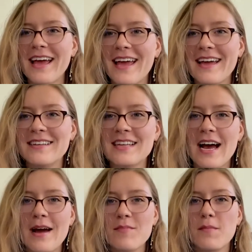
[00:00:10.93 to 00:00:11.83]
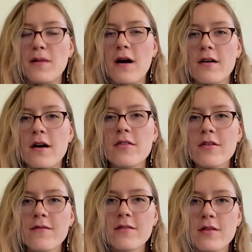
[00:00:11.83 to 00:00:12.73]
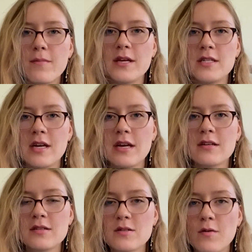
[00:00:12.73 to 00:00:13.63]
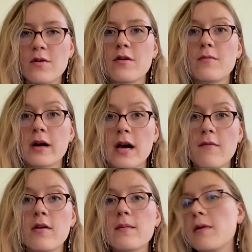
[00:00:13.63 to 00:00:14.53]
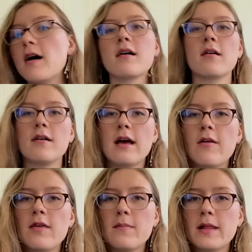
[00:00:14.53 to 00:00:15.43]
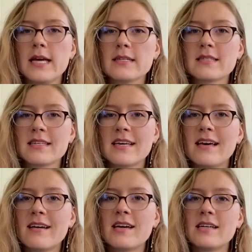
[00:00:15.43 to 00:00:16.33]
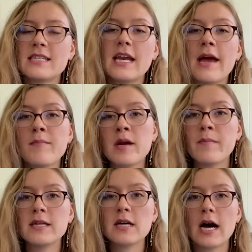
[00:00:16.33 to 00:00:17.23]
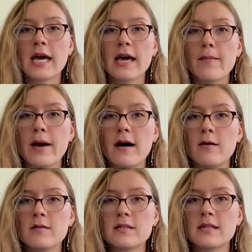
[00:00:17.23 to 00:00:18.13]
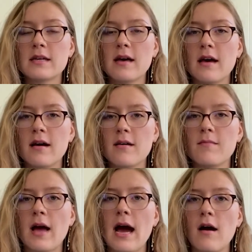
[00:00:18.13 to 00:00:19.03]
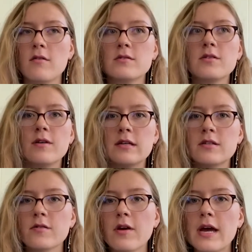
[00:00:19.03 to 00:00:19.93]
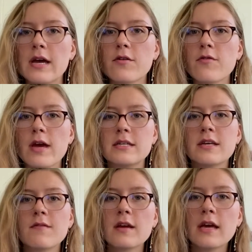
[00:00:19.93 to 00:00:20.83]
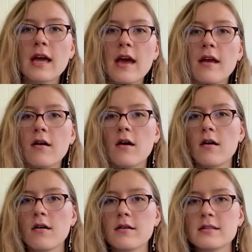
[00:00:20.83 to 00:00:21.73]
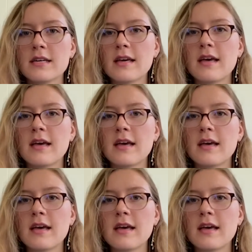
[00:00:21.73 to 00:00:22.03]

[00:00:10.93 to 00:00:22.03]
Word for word: and I'm the blog author for the binge eating disorder recovery blog on Healthy Place. Today I'm going to be talking about how to integrate creativity and art